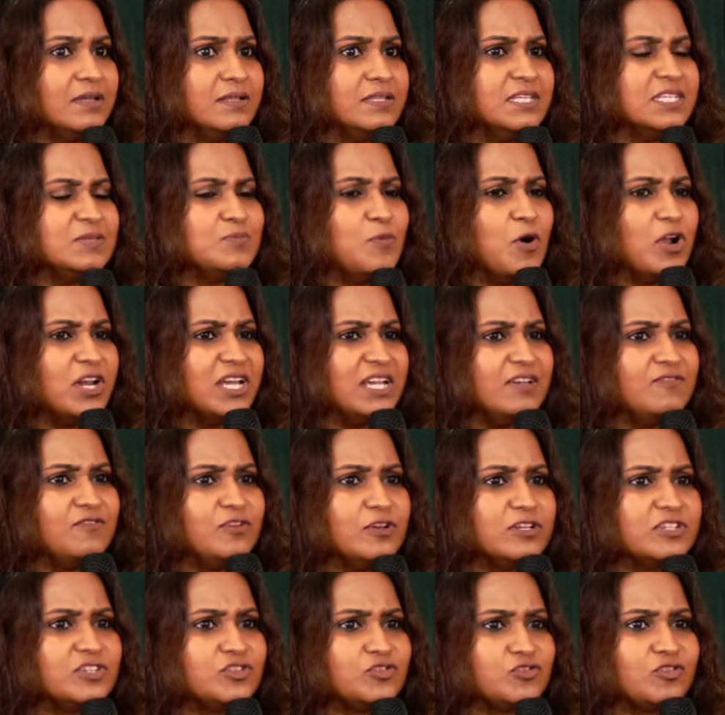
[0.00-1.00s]
This morning, if
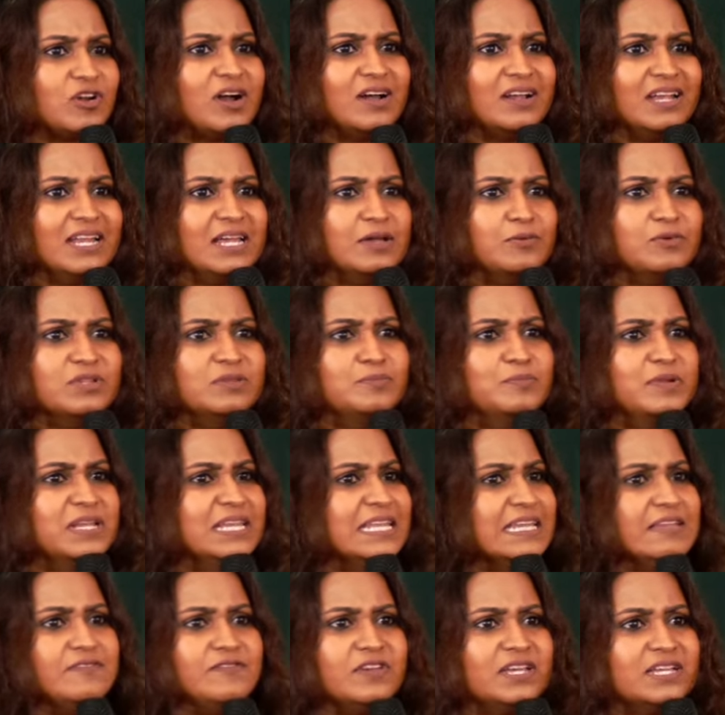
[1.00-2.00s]
you're struggling with
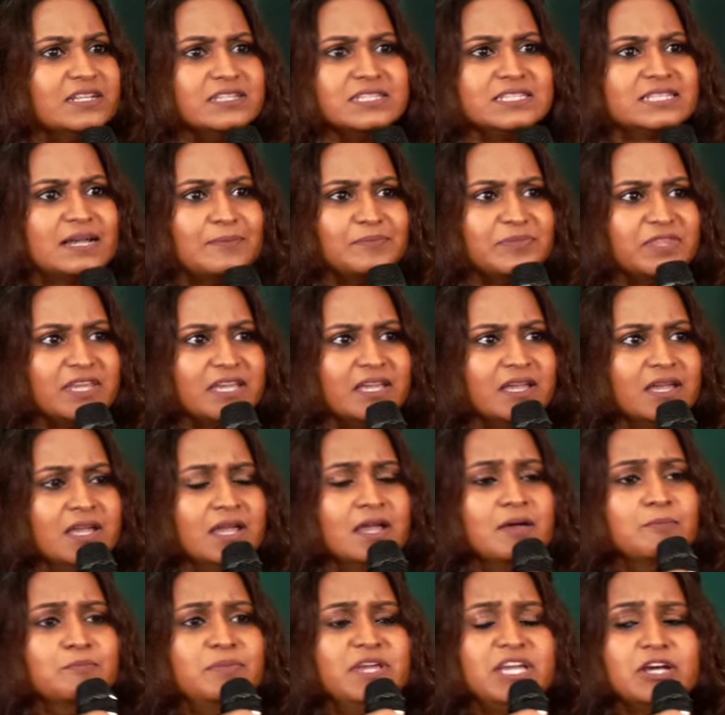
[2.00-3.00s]
believing in something
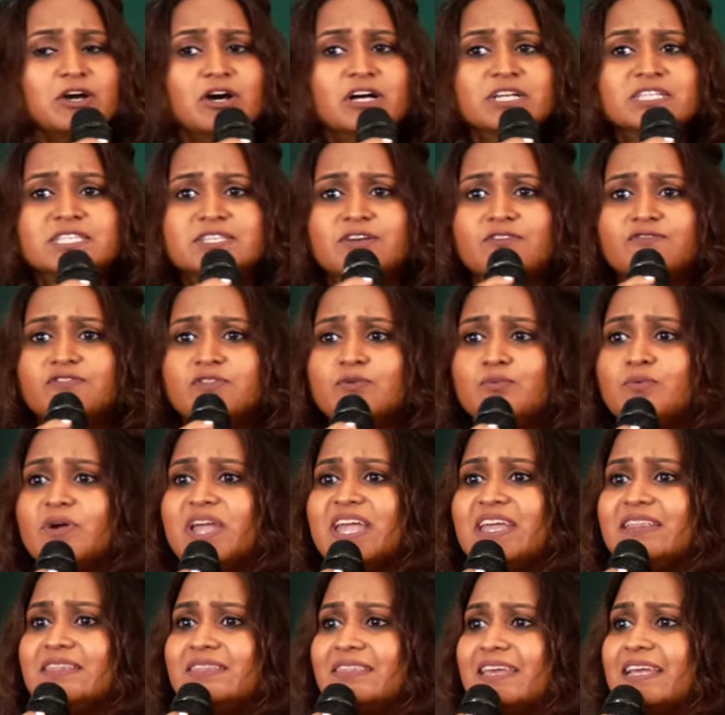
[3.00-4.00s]
because of the
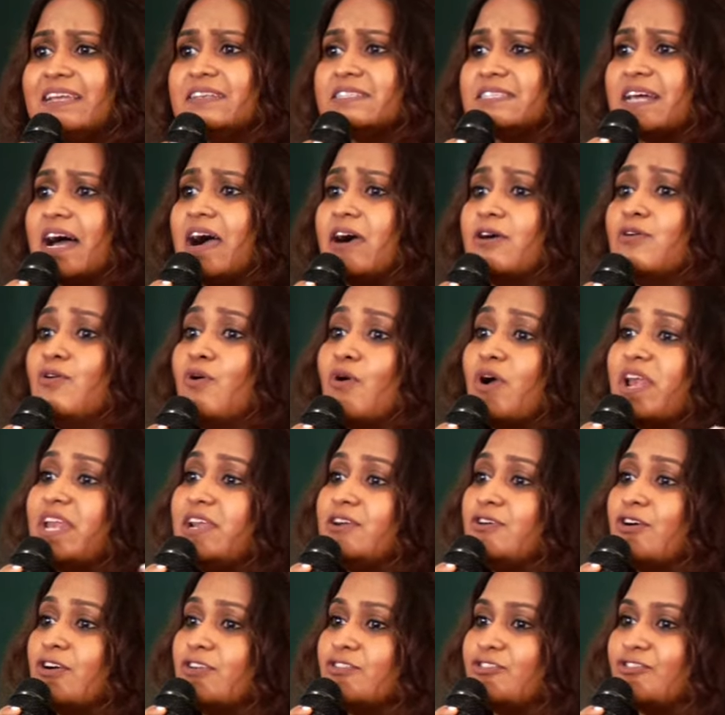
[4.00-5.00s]
way things are going
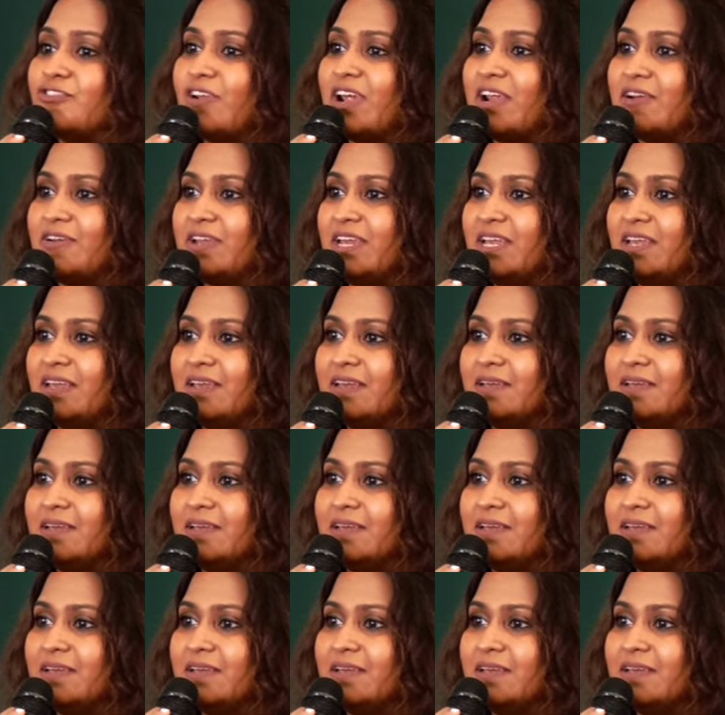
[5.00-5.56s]
contrary,